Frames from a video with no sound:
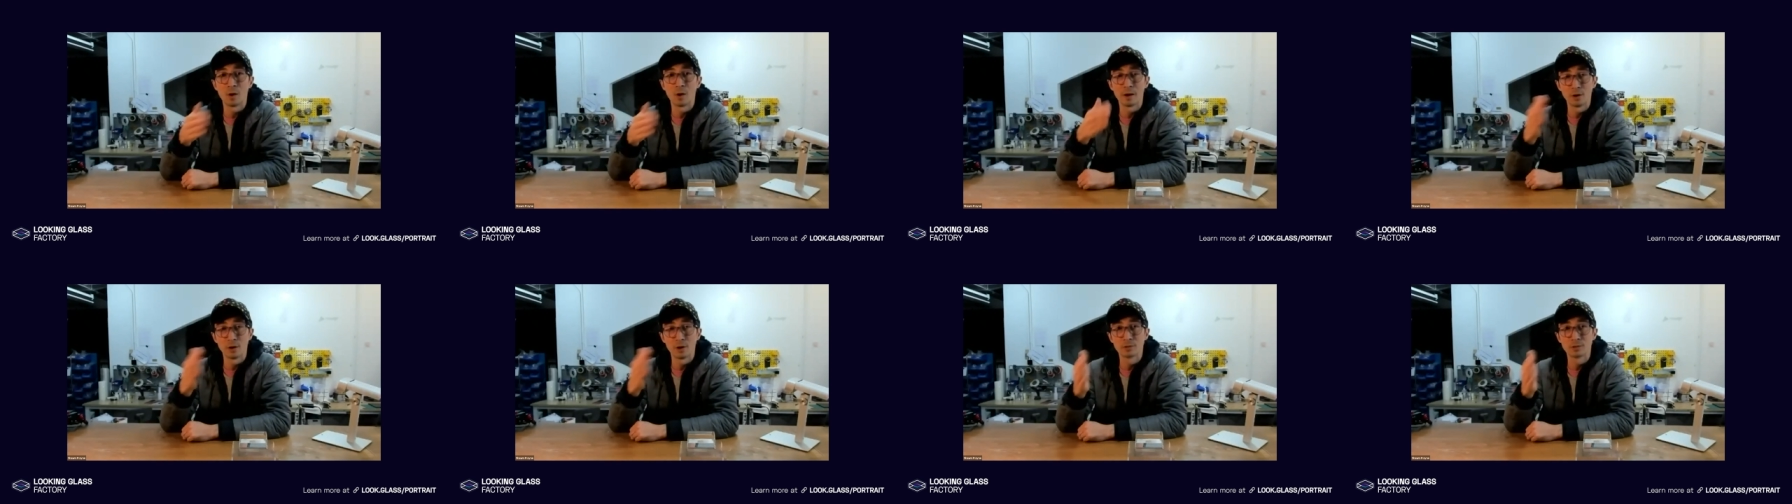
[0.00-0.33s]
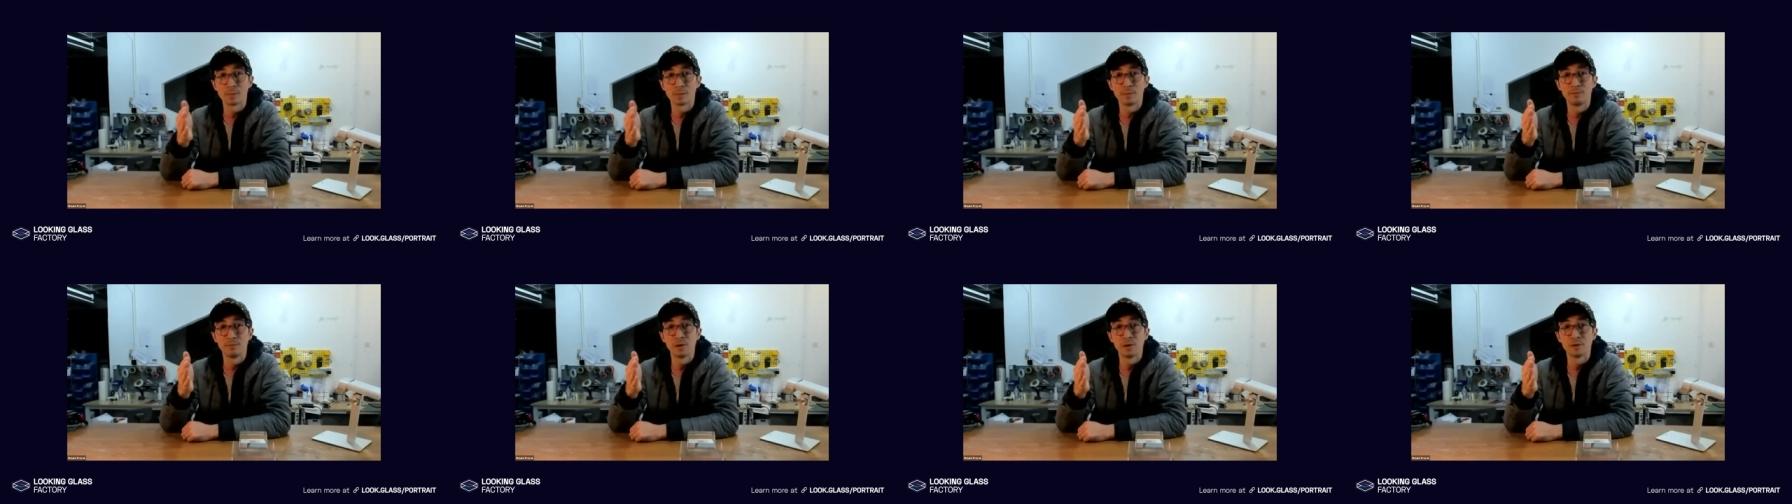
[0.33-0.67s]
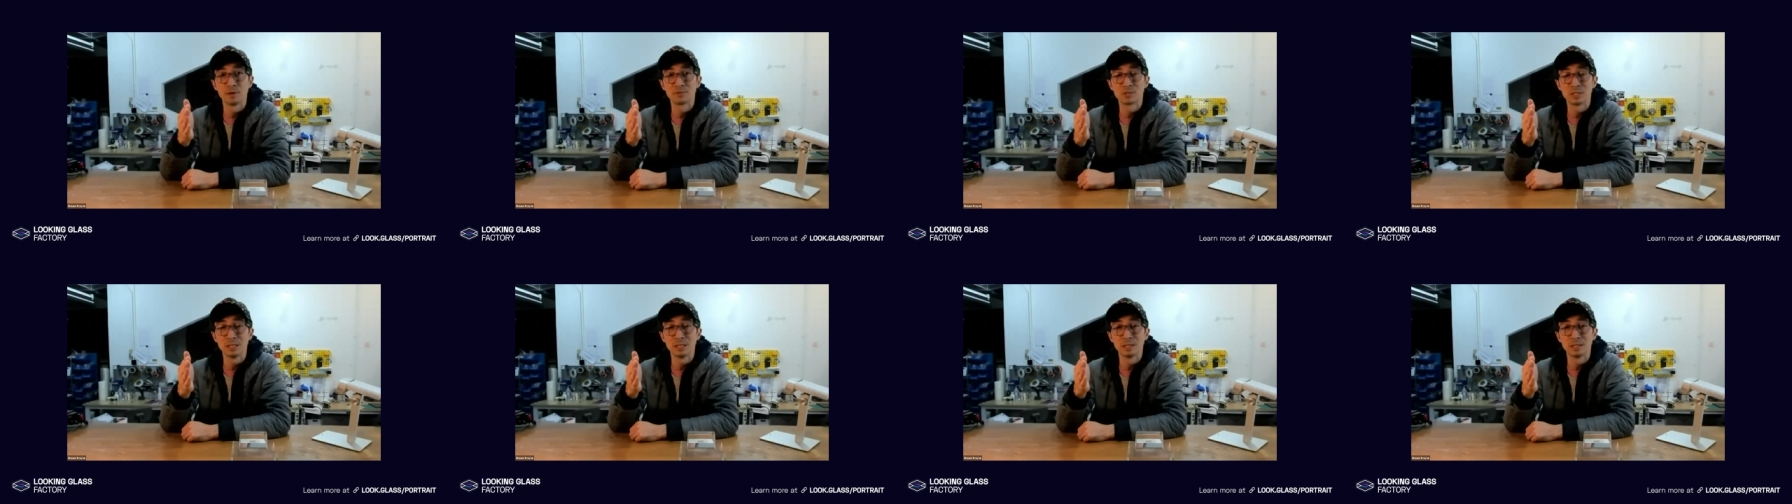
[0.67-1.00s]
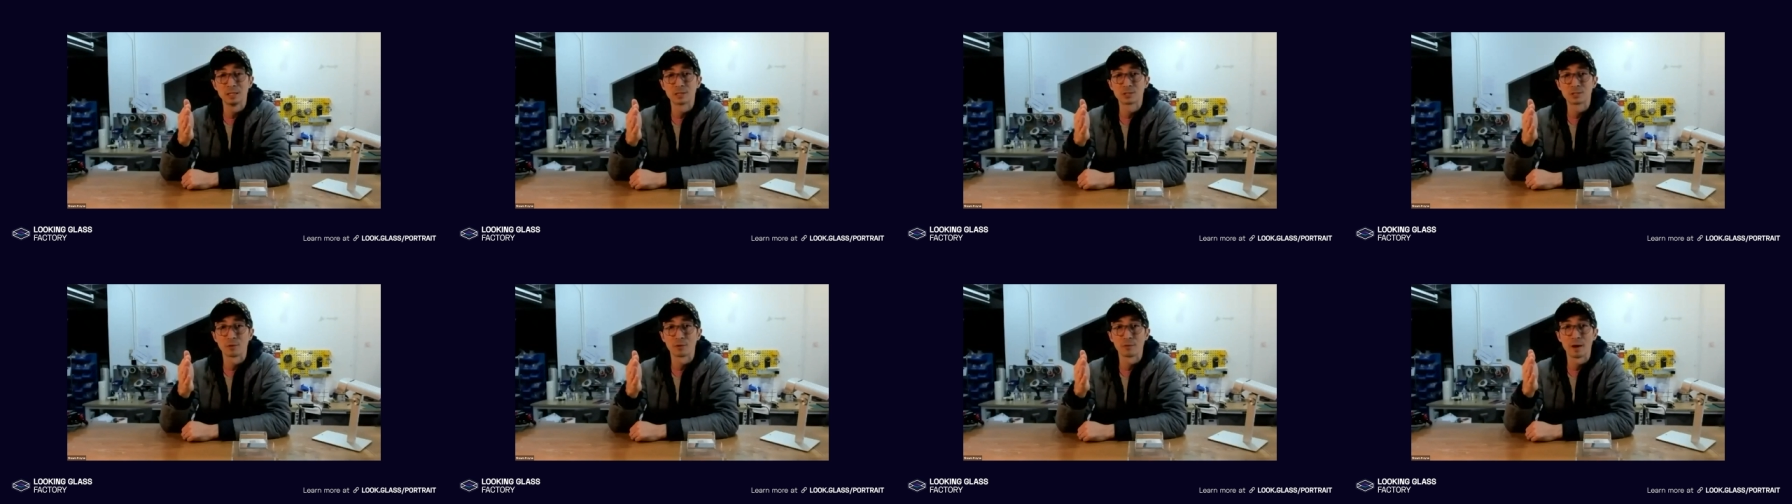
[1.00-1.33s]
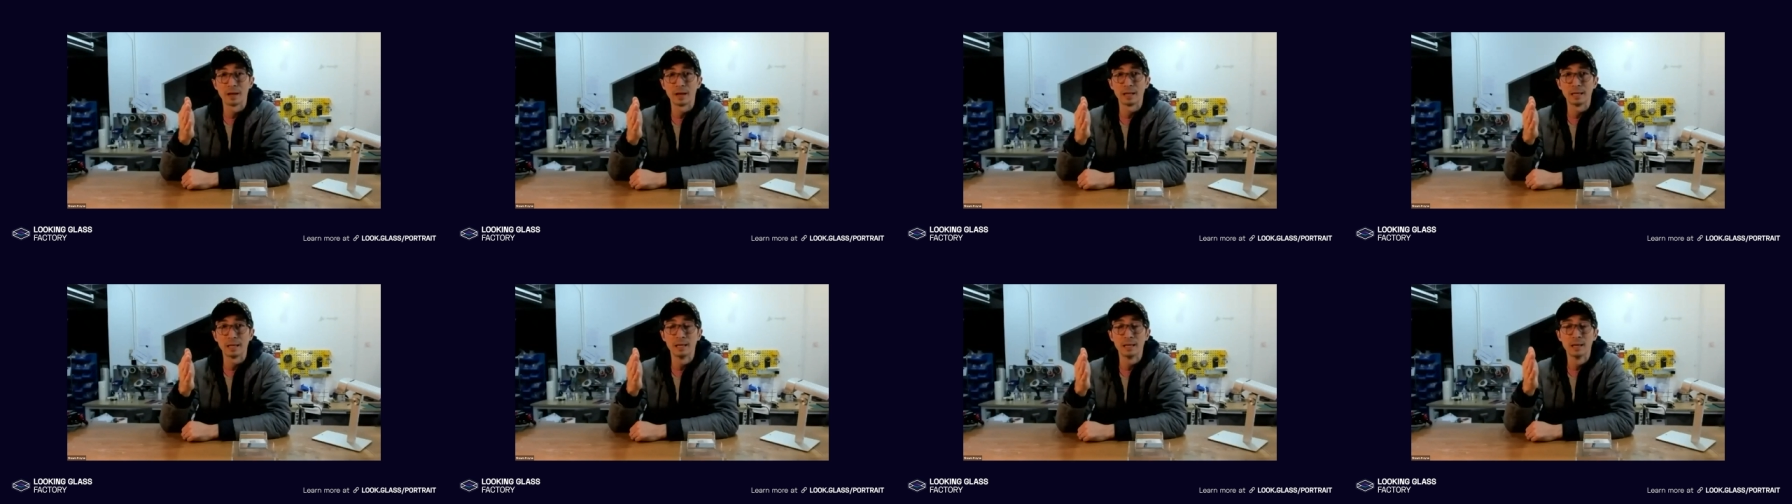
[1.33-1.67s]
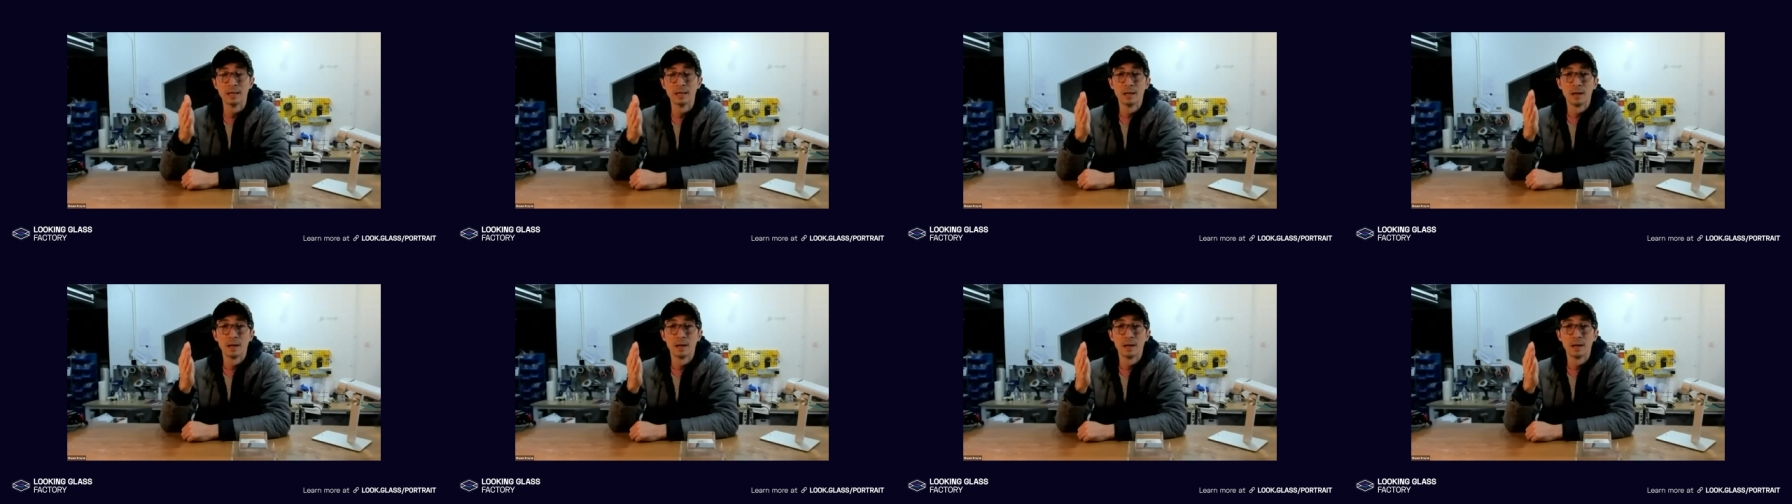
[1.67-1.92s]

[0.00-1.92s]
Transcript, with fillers: I know some of you have seen this already,